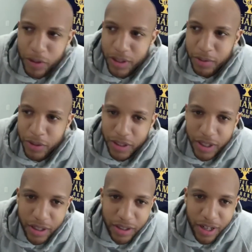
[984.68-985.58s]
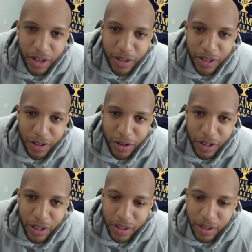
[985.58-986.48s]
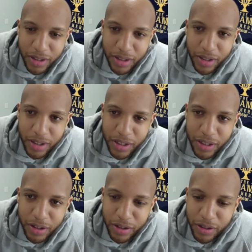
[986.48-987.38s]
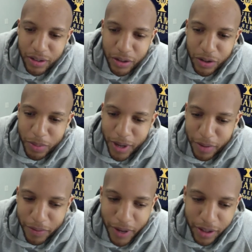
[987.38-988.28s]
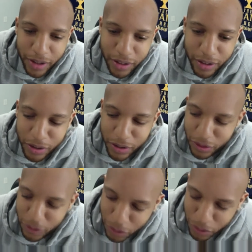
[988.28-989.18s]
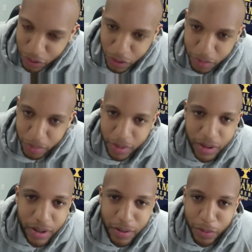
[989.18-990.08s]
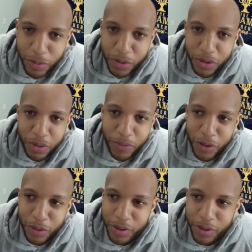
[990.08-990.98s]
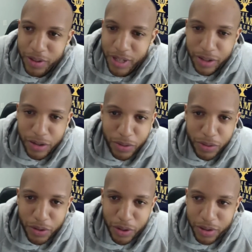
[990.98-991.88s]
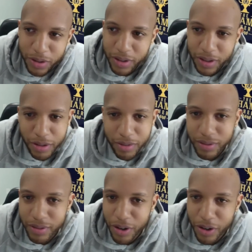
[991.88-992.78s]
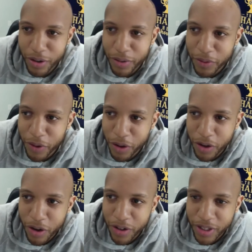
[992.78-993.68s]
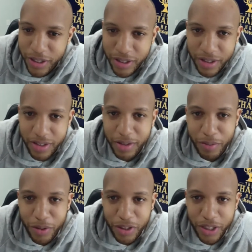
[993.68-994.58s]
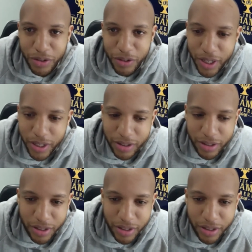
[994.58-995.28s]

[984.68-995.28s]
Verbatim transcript: once, once again, shout out to the audience, the listeners, you know, Spotify listeners, YouTube, YouTube viewers, iTunes, all the, you know, all our all our audience. Appreciate you guys.